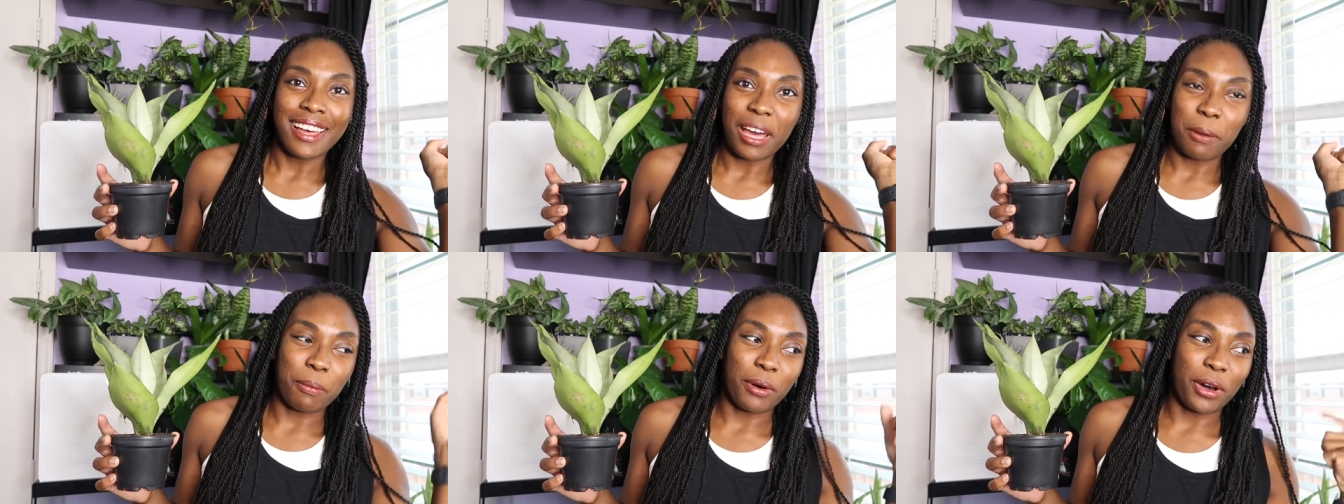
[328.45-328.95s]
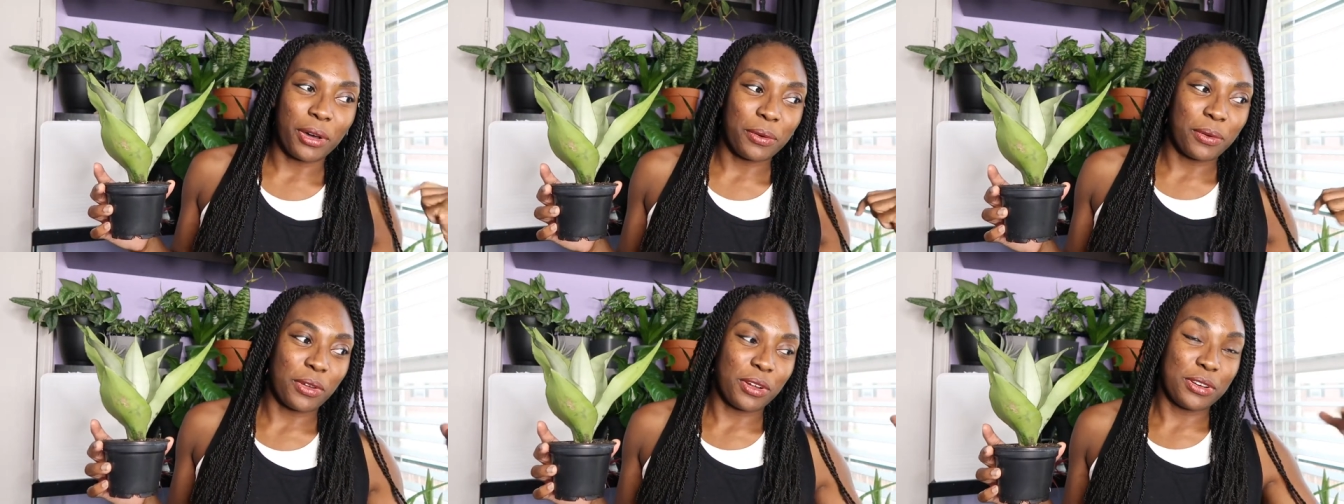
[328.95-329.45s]
I bought
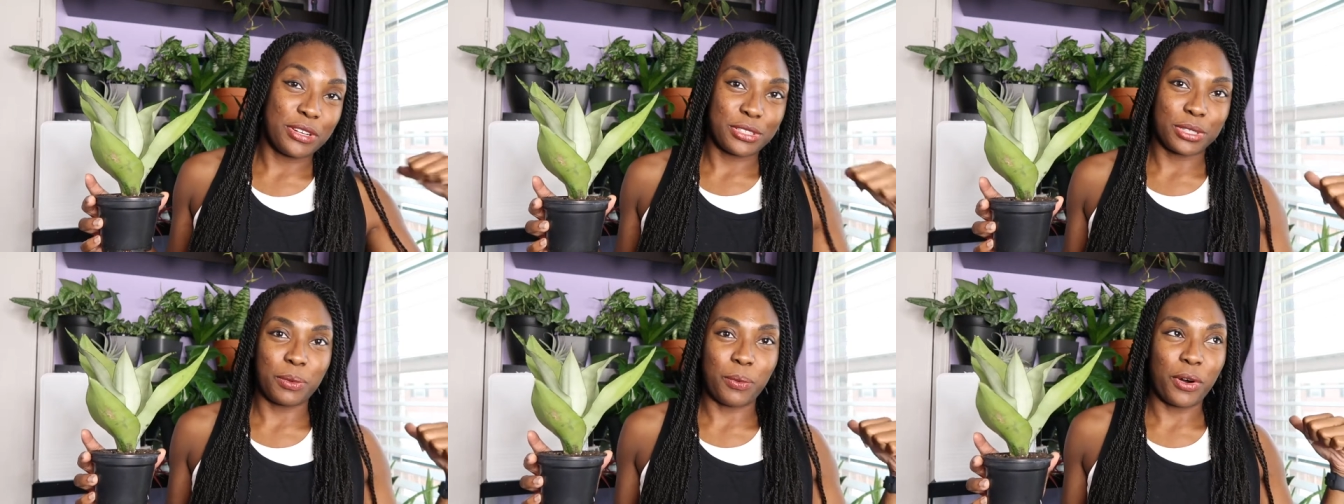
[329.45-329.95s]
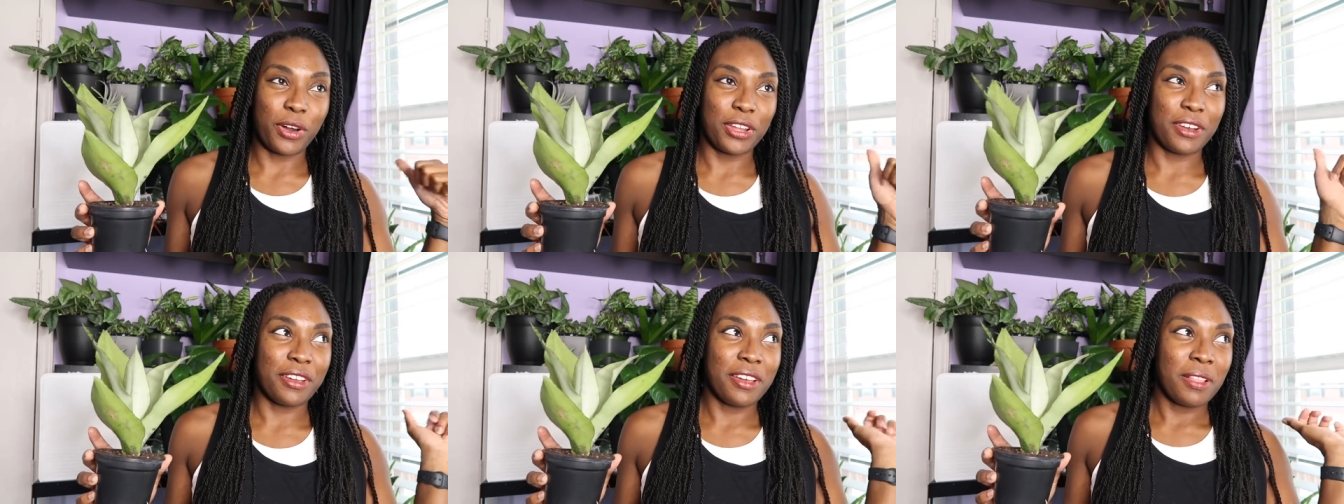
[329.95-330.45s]
initially
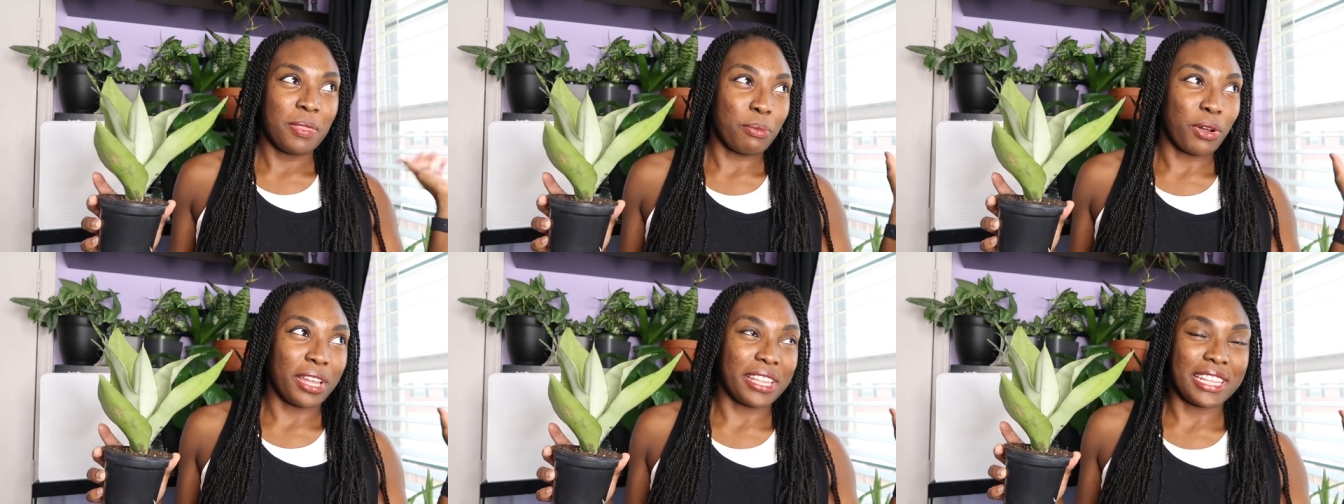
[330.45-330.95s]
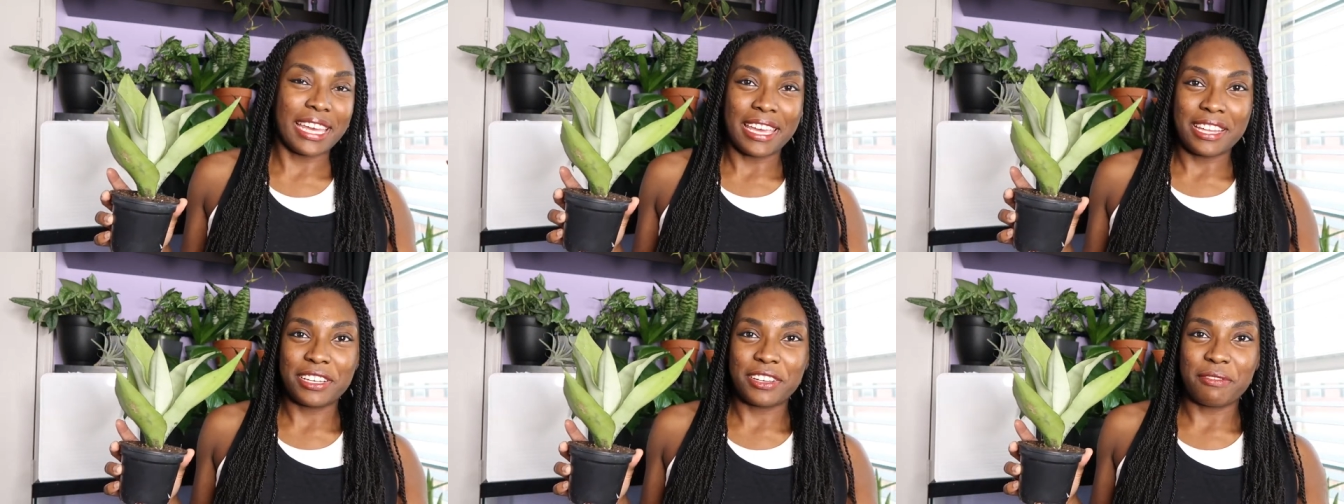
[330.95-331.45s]
one probably the
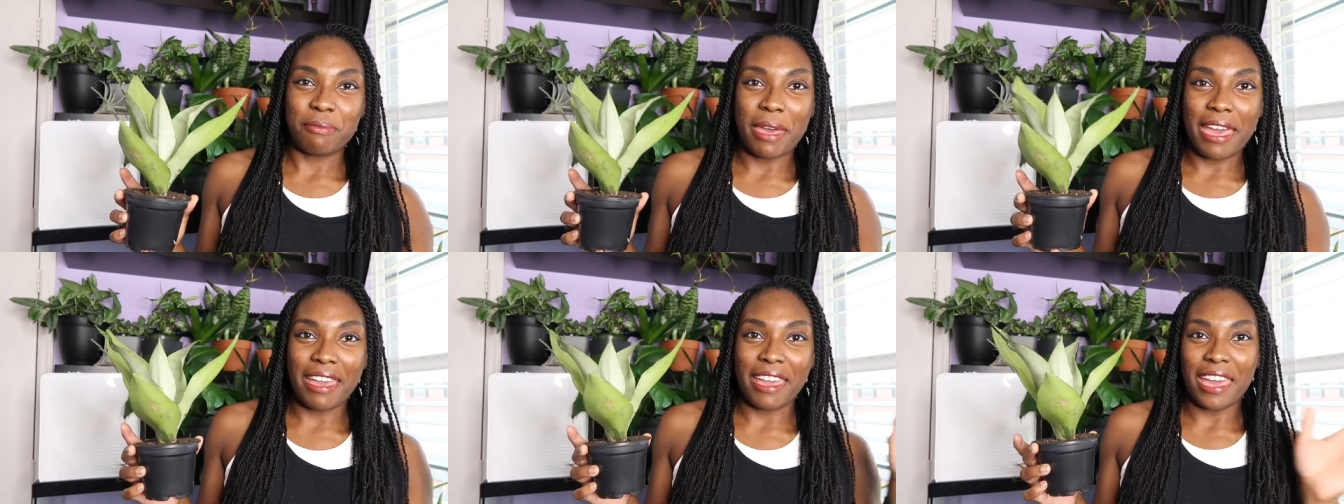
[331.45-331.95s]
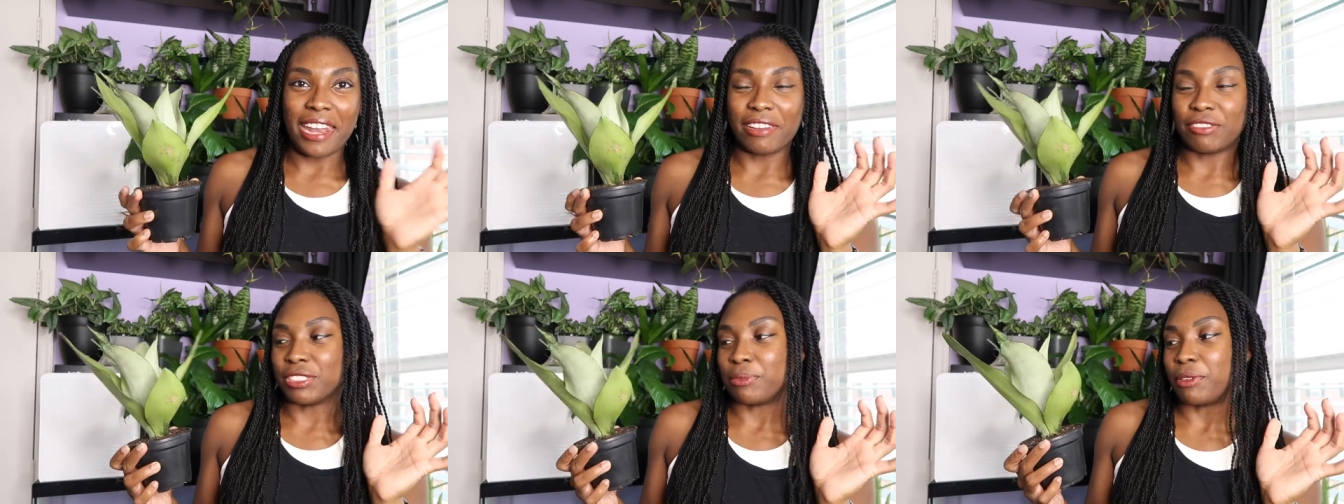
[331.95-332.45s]
end of May, and
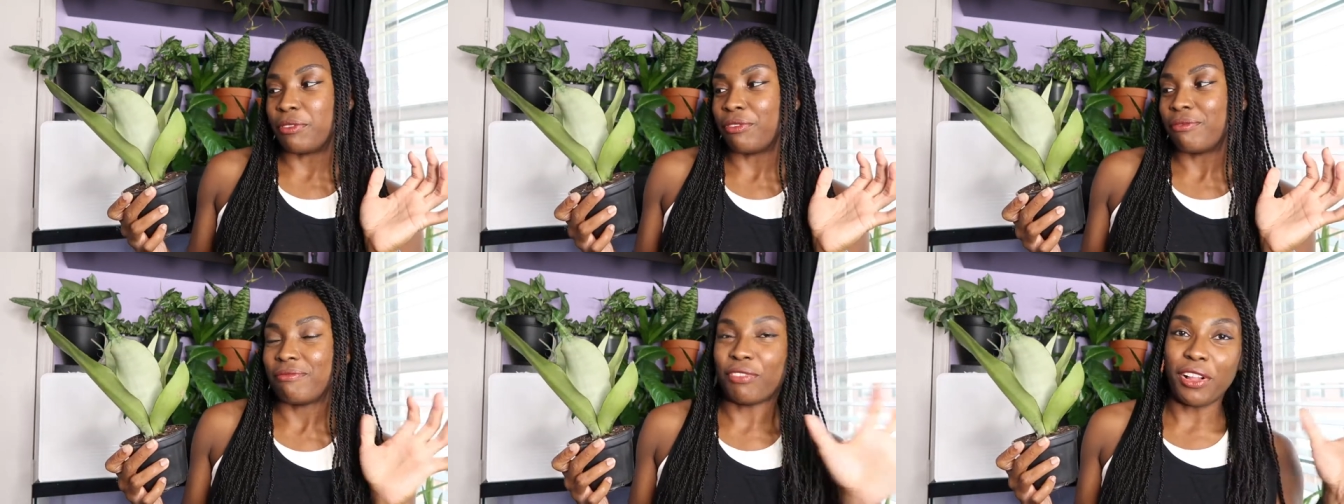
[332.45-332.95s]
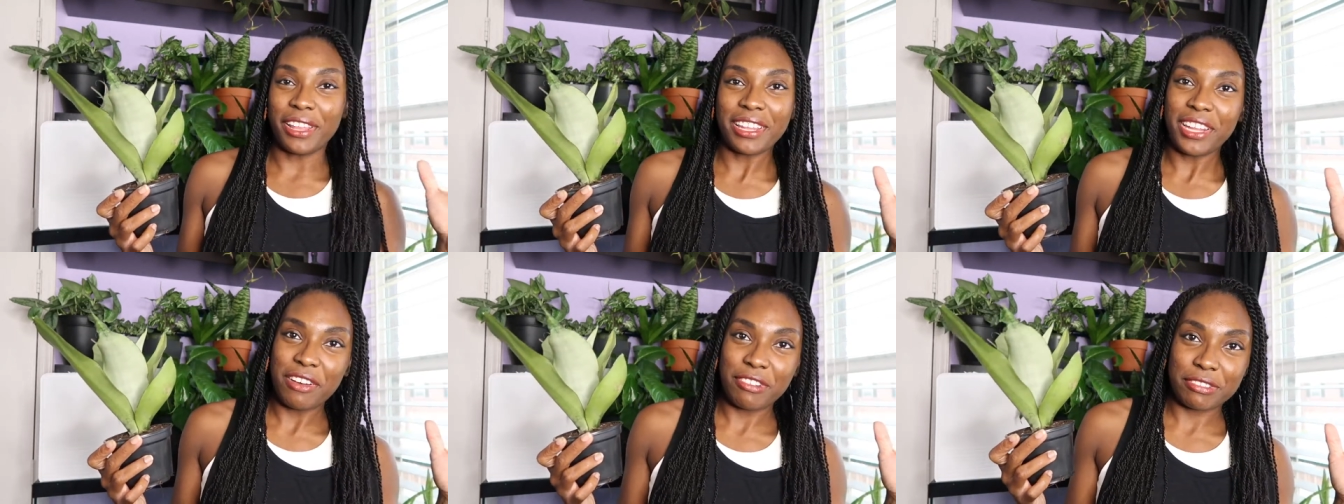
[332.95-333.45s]
I've just been falling in
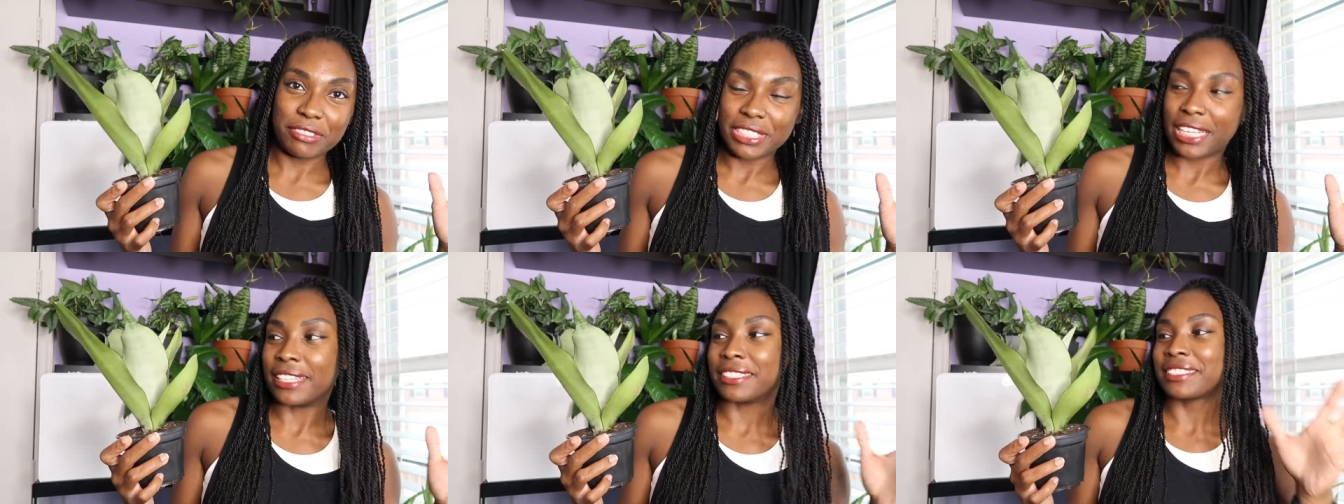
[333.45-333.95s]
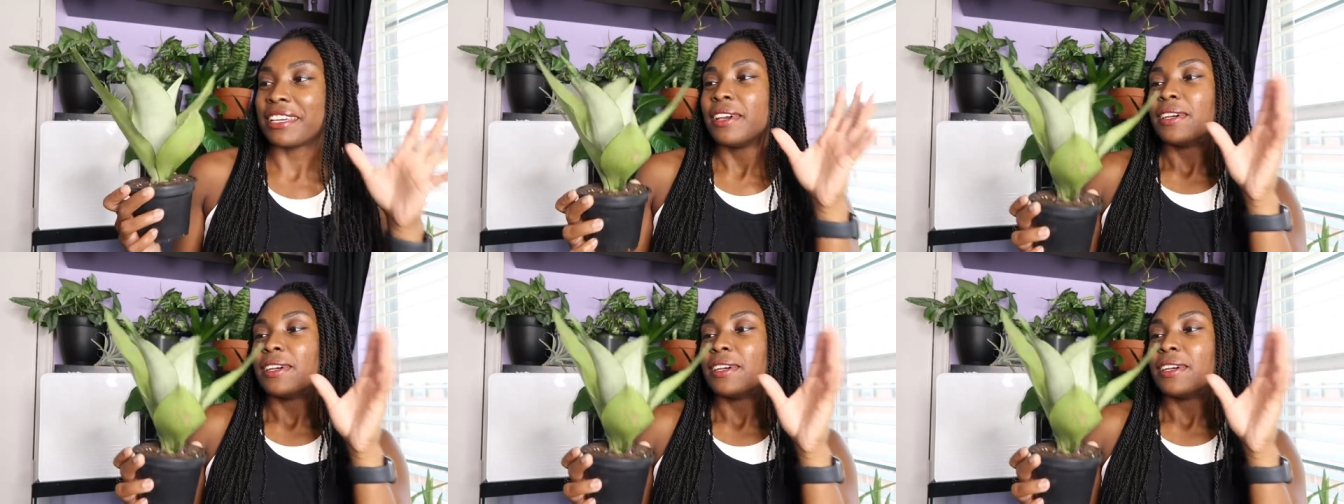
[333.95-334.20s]
love ever since.